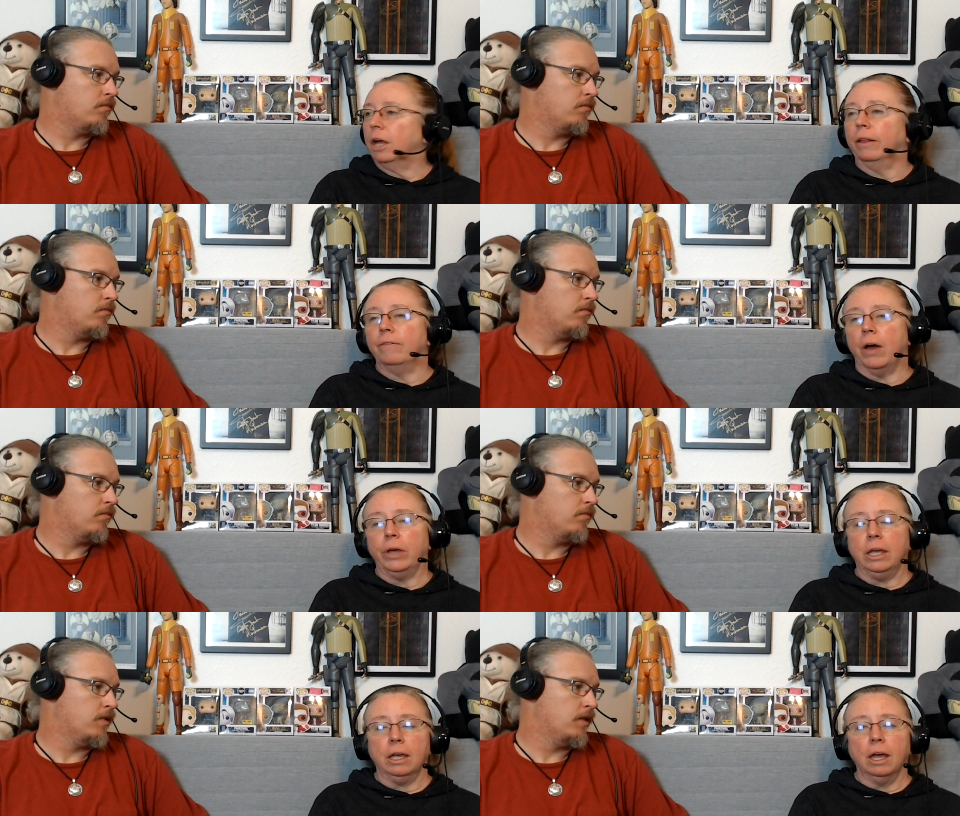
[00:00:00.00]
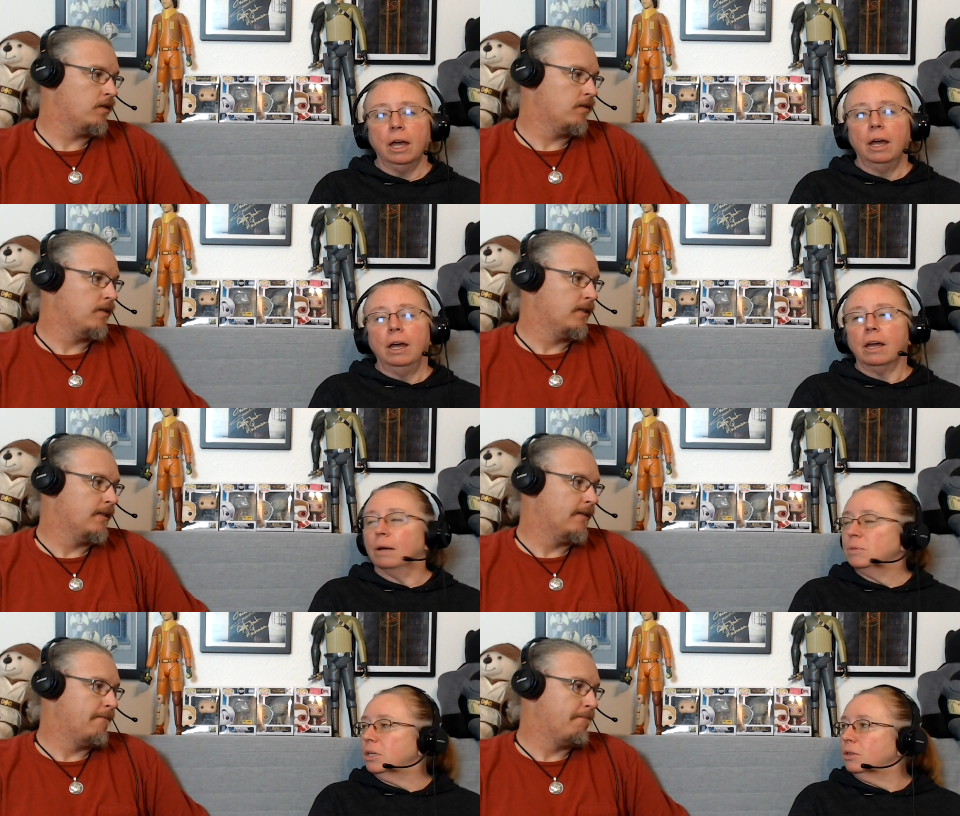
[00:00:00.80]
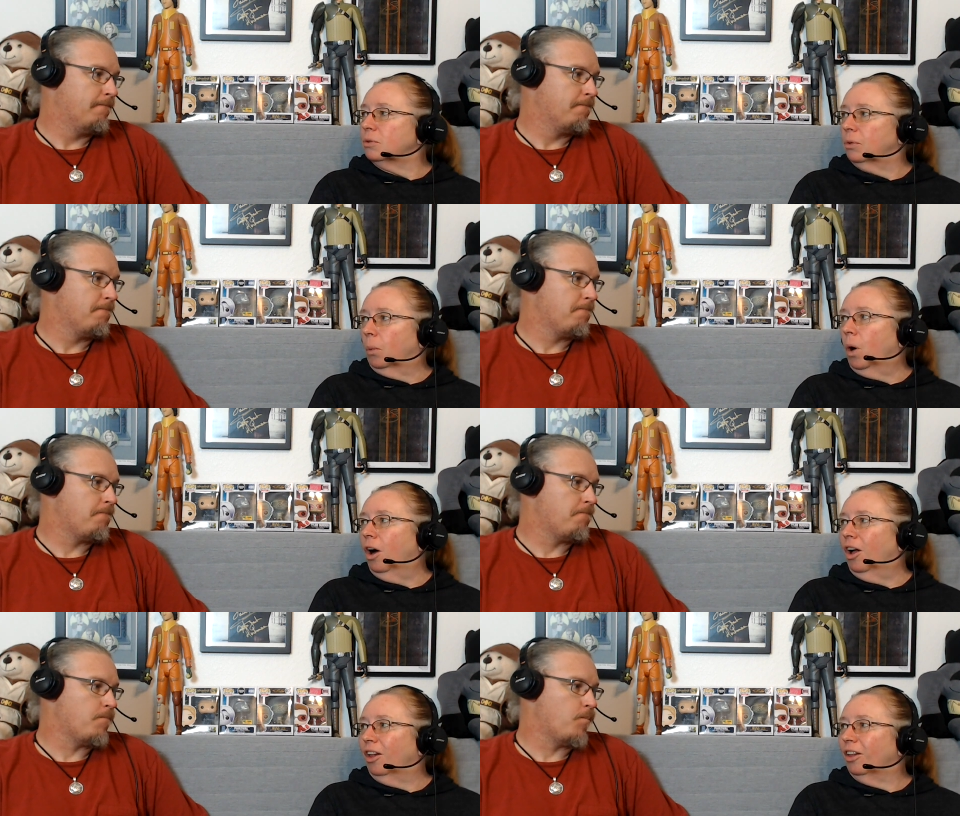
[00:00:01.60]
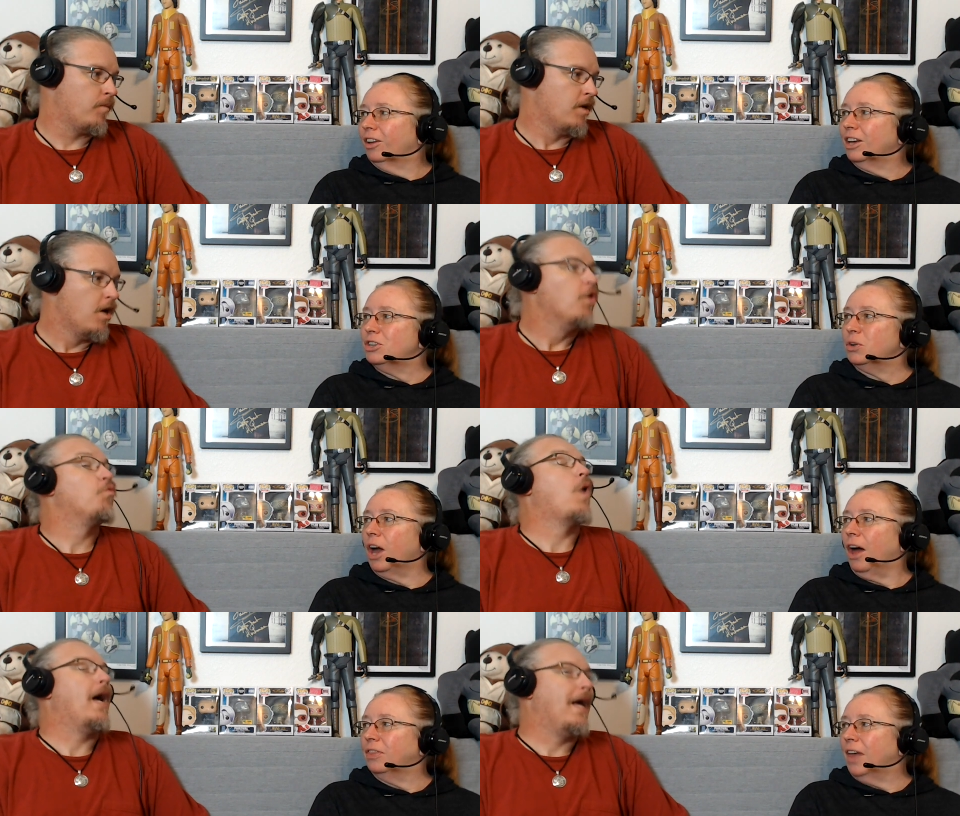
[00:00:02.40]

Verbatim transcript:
Speaker 1: I love how he comes in through the wall because you got